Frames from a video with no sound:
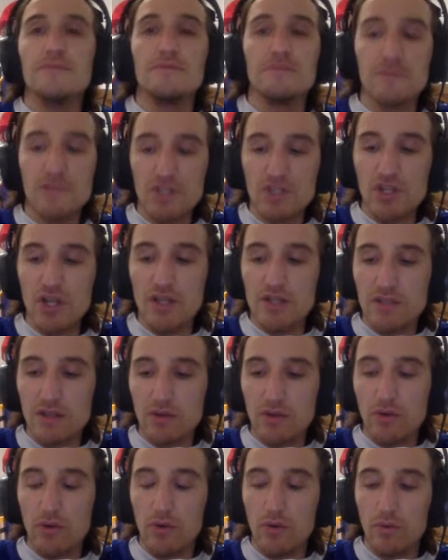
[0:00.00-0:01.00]
The shots
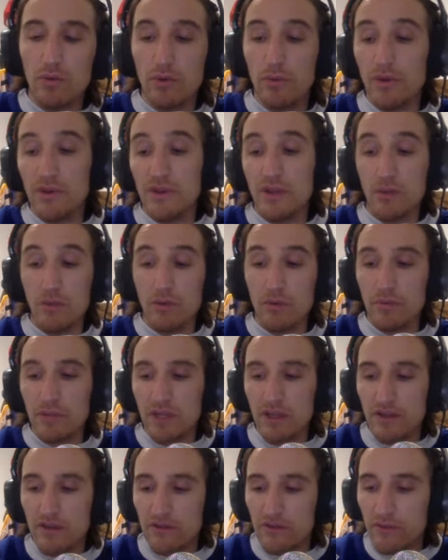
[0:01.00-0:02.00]
on goal were what they were
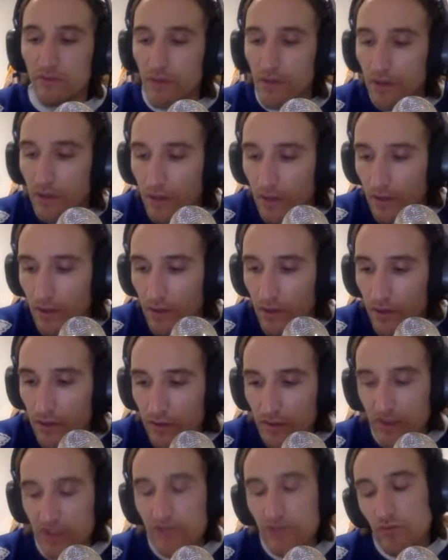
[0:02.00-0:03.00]
because
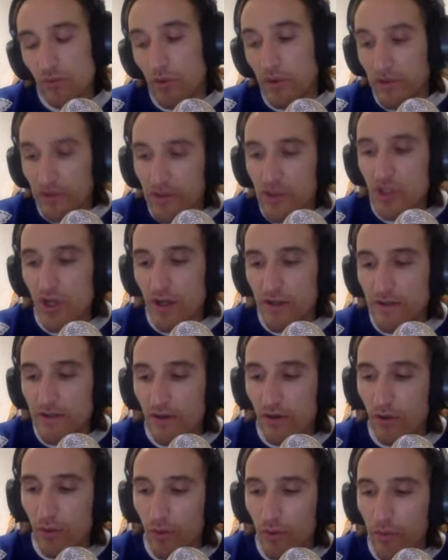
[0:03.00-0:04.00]
the Leafs won the shots
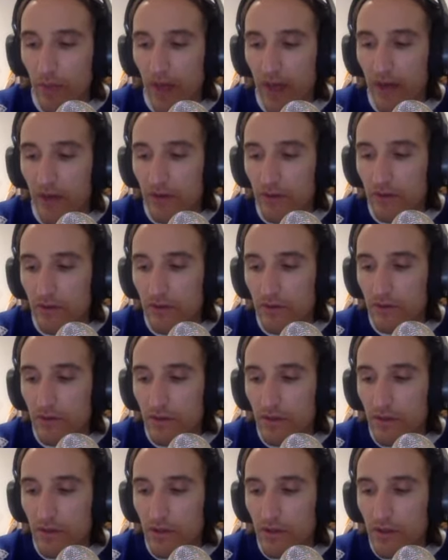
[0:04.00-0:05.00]
on goal battle.
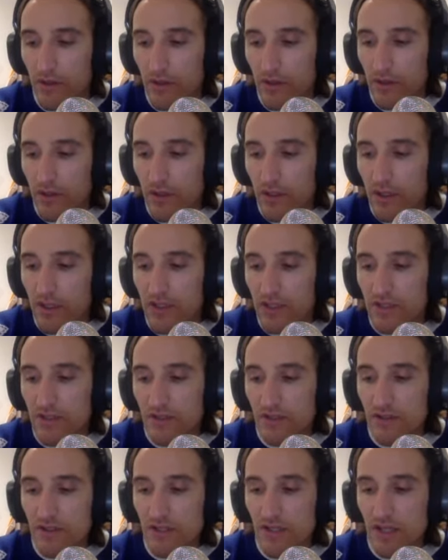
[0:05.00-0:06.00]
It just
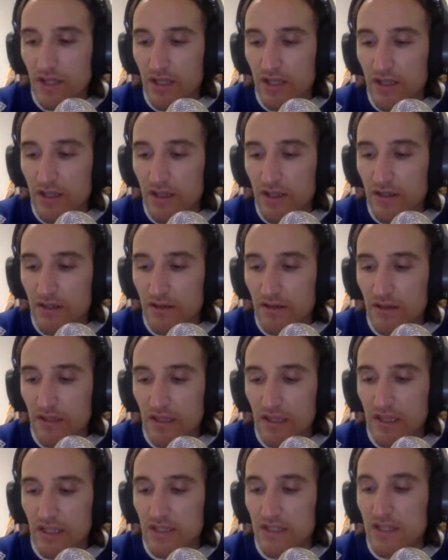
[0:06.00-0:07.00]
looks like
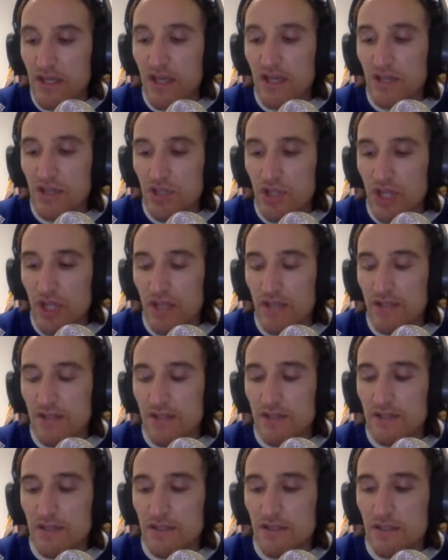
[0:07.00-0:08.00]
the in-tight
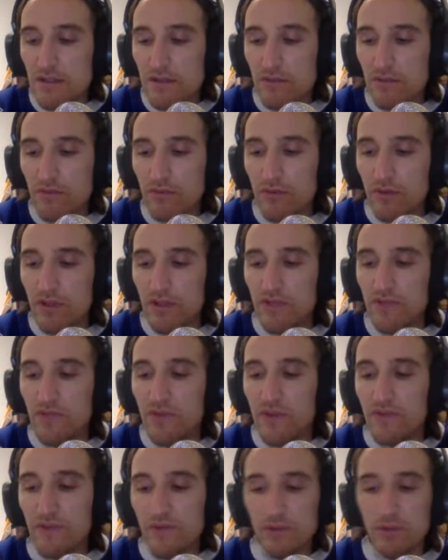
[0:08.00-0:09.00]
chances really
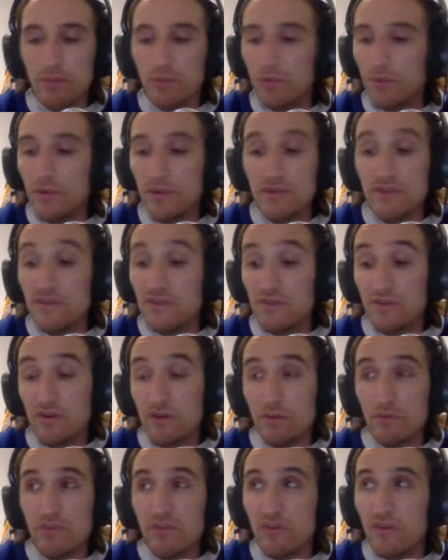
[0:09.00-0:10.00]
favored the Bruins in
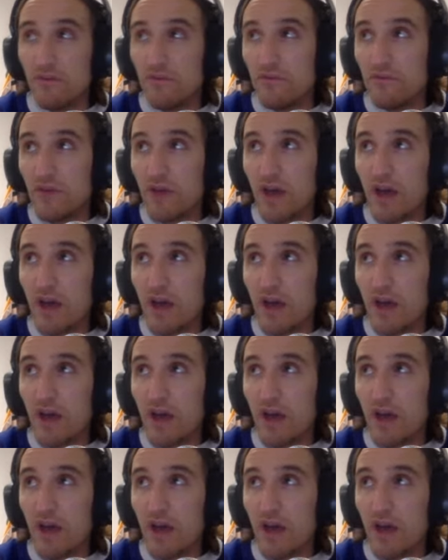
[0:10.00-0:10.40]
terms of